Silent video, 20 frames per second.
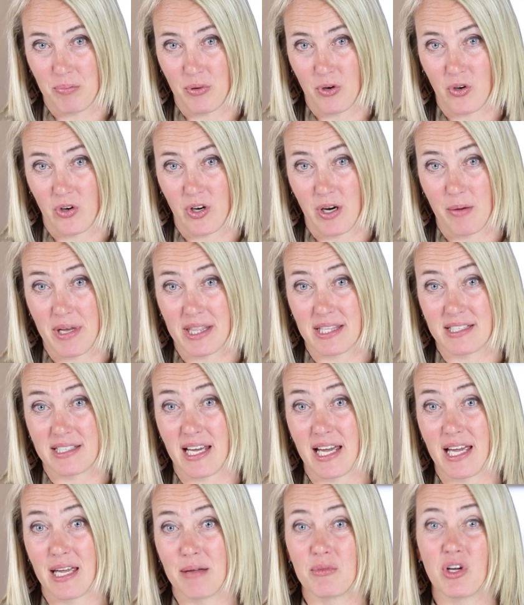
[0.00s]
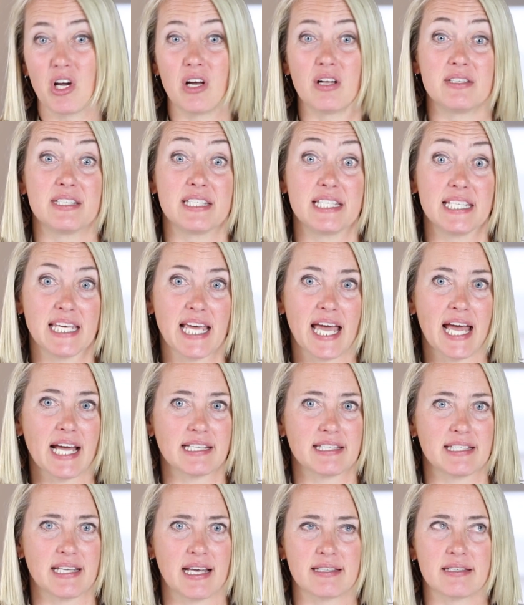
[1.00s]
program at the time called
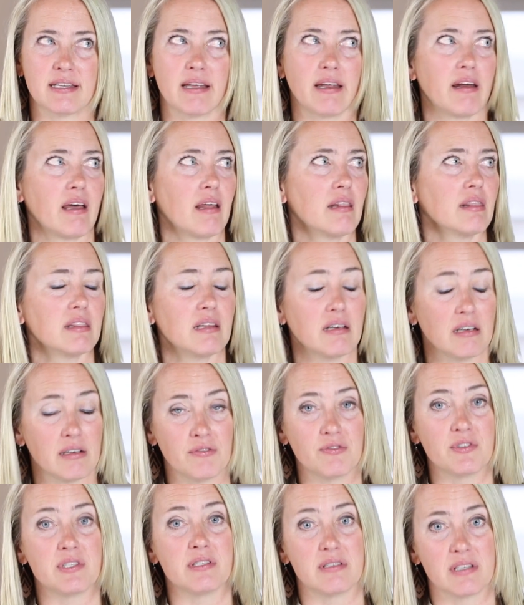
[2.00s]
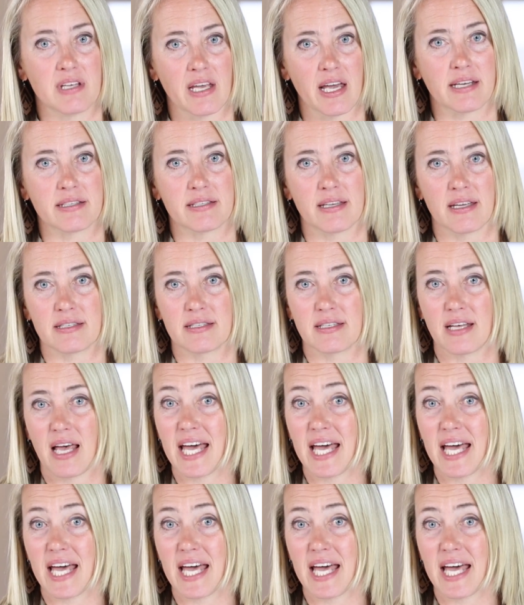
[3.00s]
Z-Access, and I loved Z-Access.